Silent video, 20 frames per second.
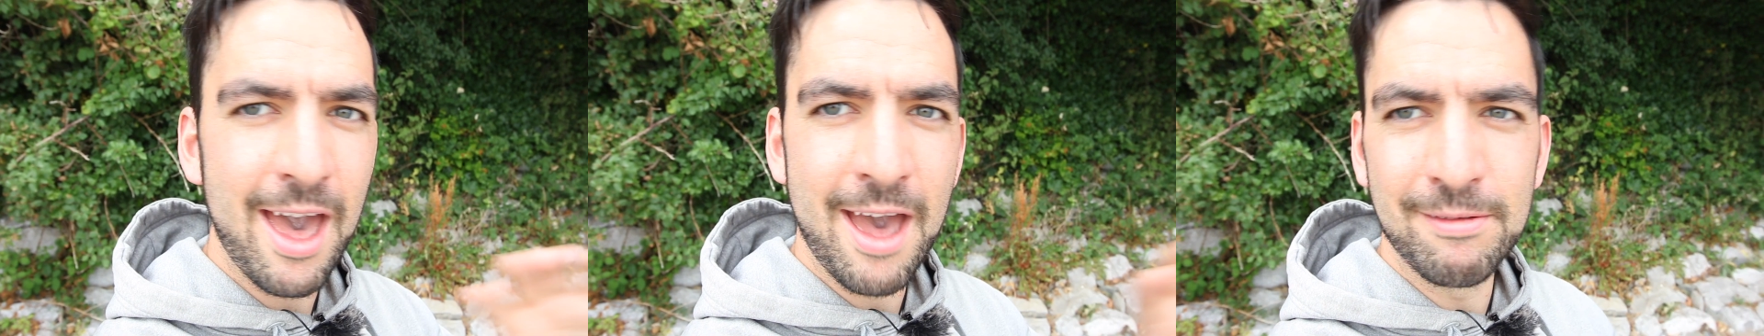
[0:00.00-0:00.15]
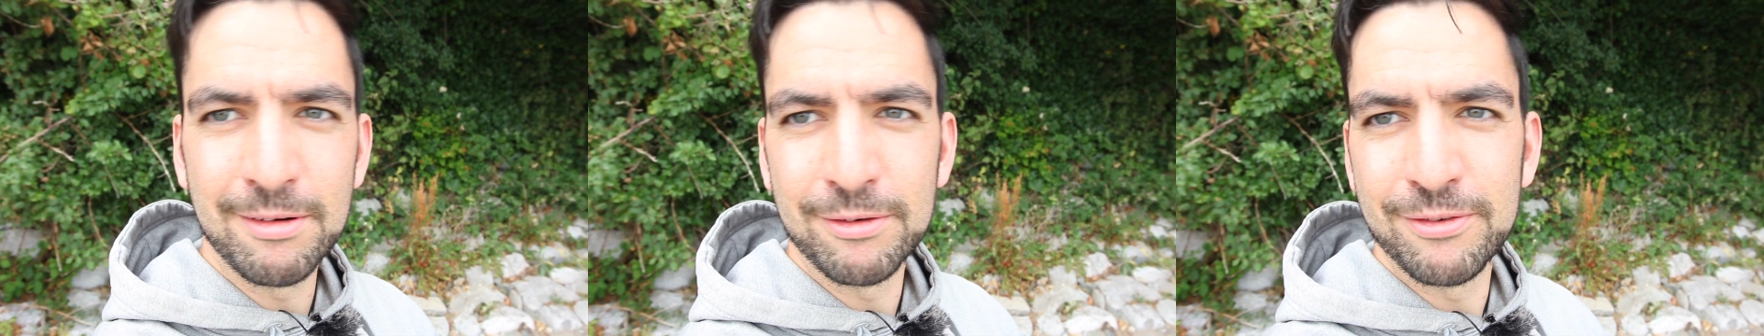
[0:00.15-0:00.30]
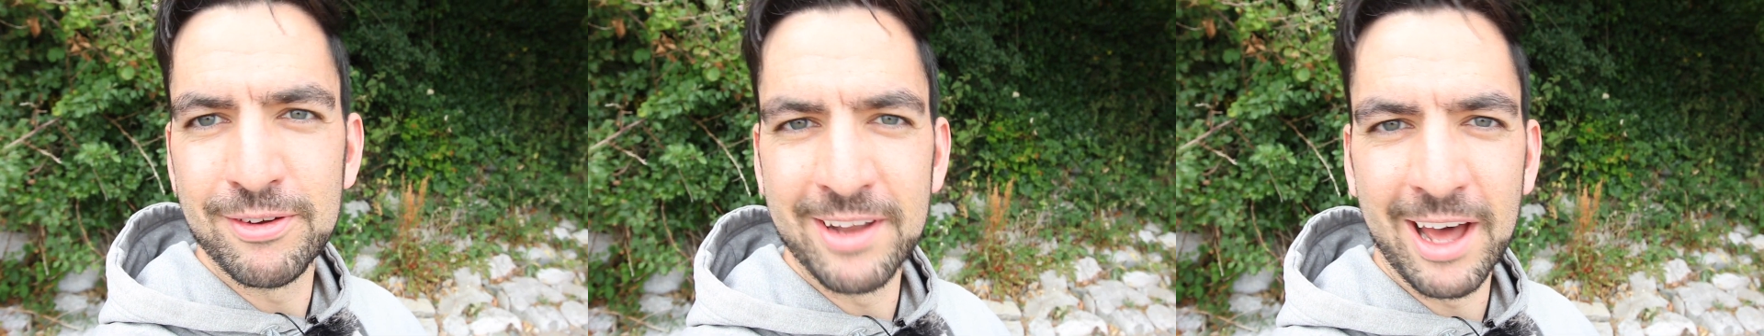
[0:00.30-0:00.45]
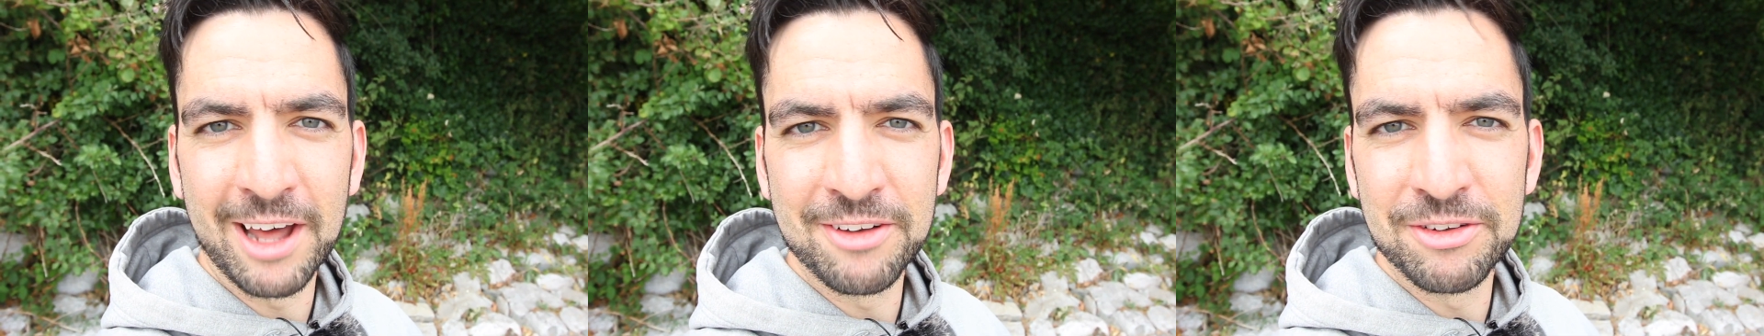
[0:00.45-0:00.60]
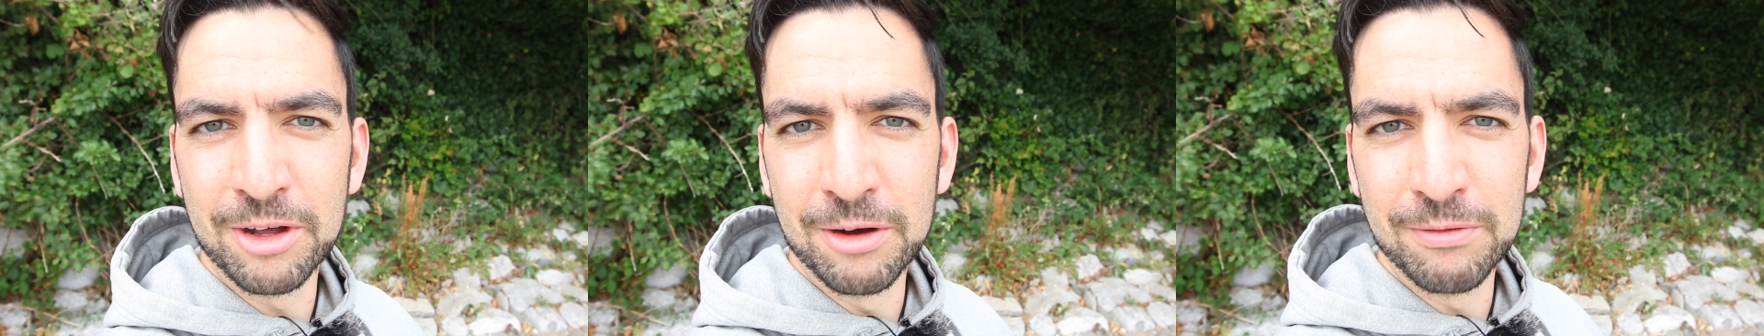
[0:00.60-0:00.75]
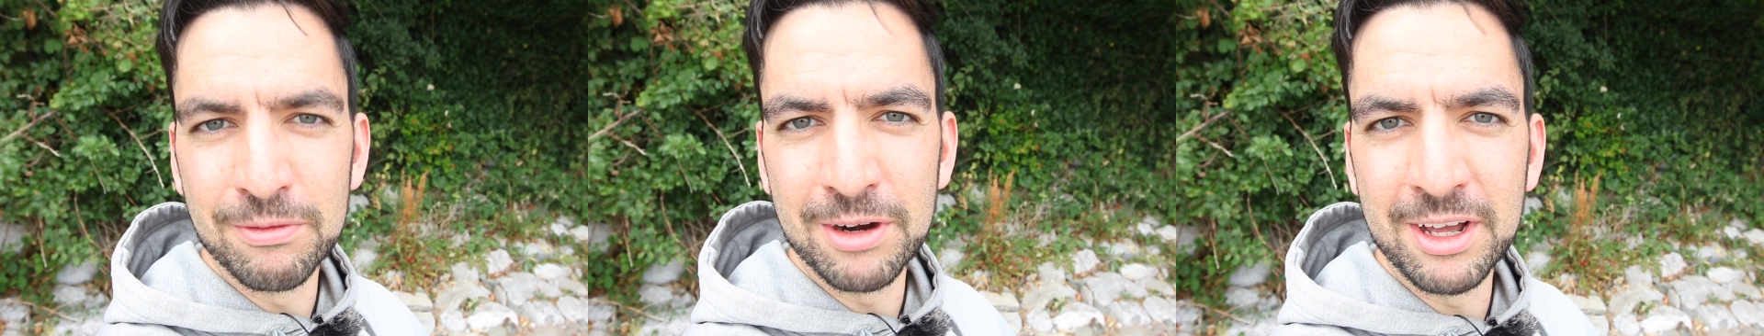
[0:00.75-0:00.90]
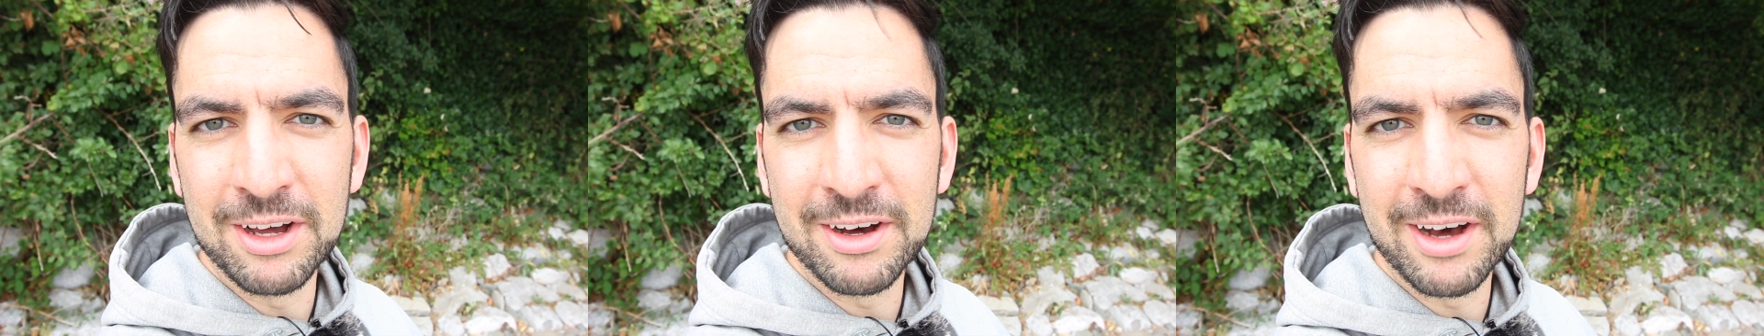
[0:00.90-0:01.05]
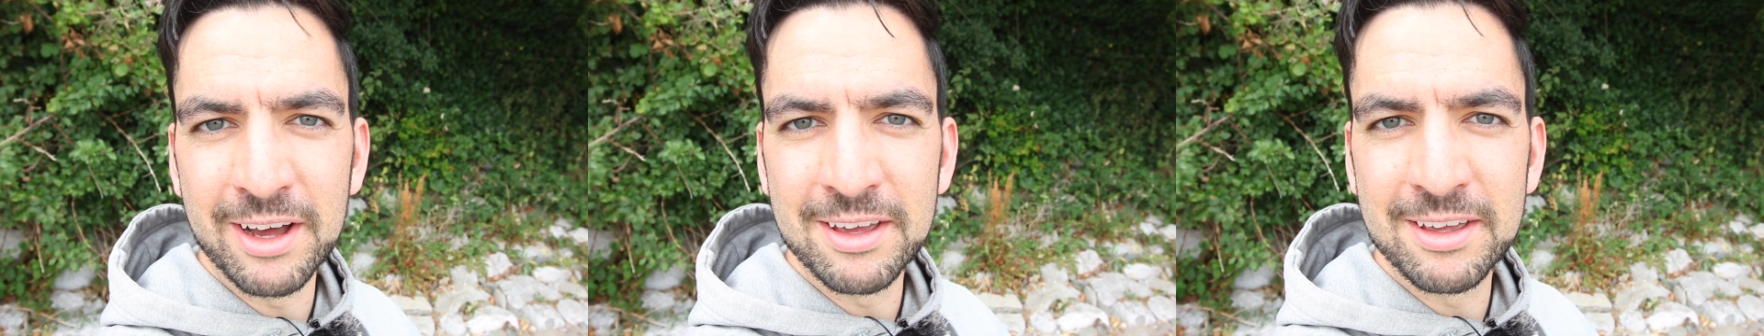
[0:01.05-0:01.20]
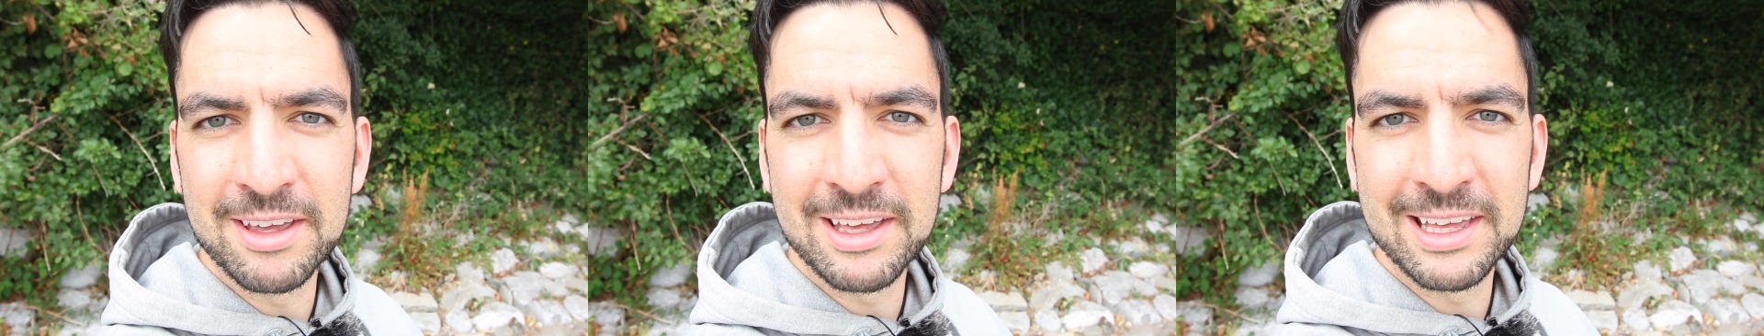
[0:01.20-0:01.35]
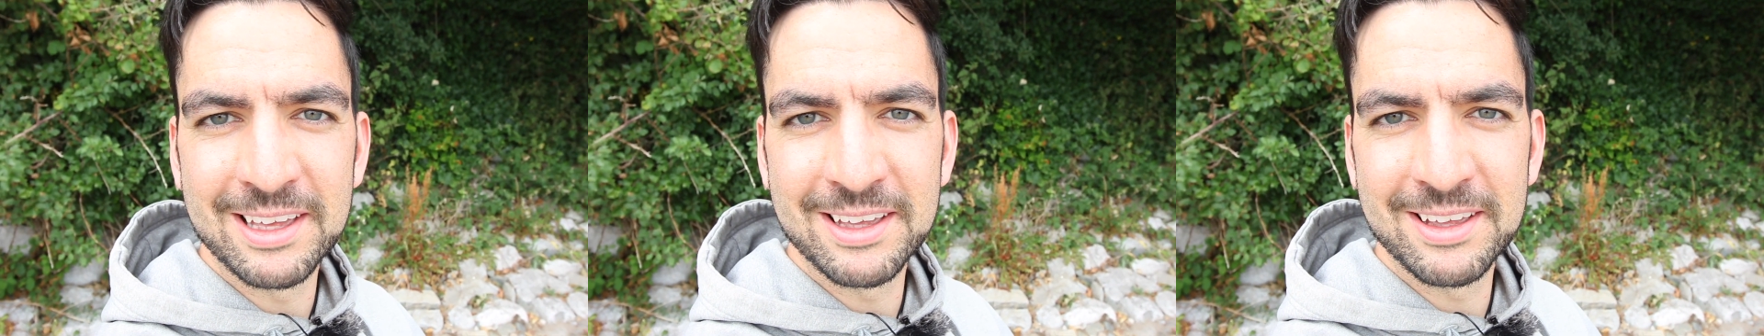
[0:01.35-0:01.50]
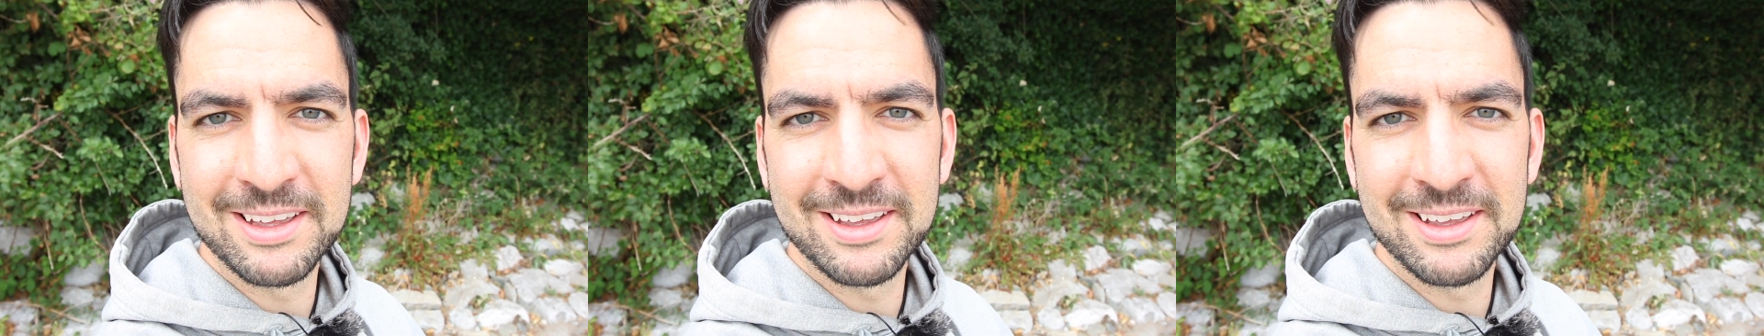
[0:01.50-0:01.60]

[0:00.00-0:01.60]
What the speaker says: everything that I don't really like